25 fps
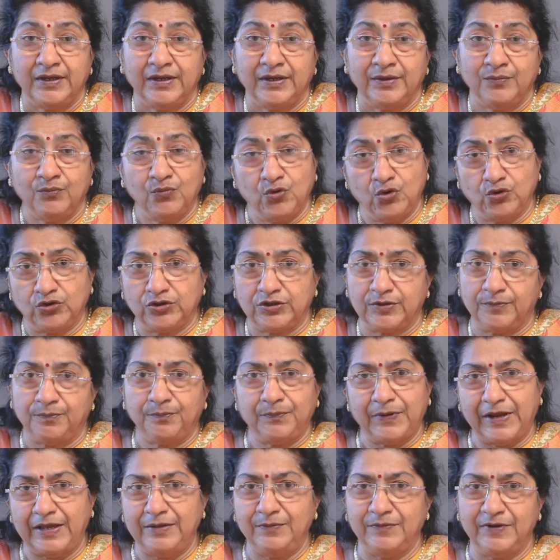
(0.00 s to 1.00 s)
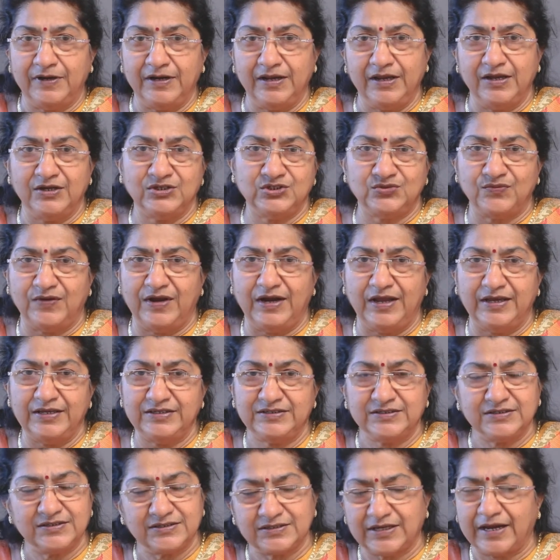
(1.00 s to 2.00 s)
both primary as well
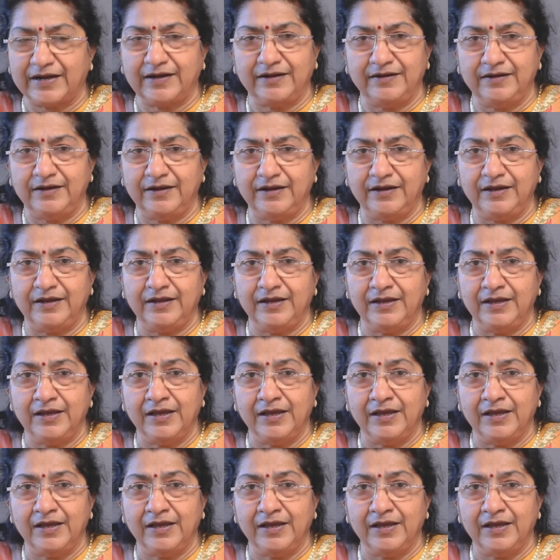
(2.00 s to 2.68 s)
as secondary.